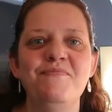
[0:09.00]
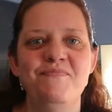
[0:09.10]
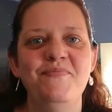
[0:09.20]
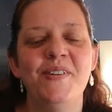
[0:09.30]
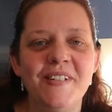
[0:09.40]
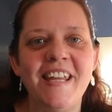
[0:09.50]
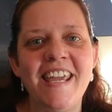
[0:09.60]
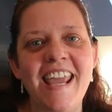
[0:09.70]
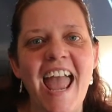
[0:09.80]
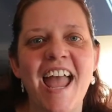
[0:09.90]
Good
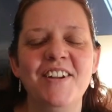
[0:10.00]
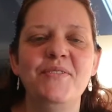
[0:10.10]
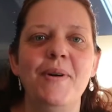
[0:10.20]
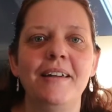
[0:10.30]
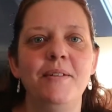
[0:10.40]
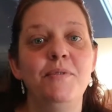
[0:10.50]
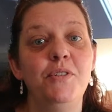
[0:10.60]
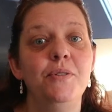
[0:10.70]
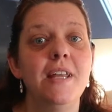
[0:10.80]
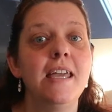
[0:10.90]
morning and welcome
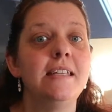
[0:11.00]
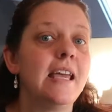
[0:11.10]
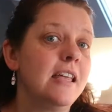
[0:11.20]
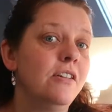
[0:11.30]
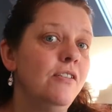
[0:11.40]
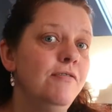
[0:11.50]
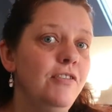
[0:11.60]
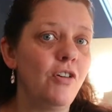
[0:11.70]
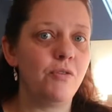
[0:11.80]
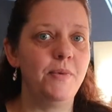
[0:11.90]
to day 10 of
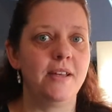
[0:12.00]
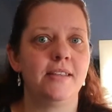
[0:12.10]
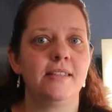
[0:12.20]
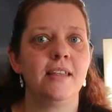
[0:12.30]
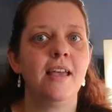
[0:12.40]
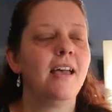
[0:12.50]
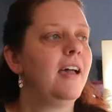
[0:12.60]
Vlogmas.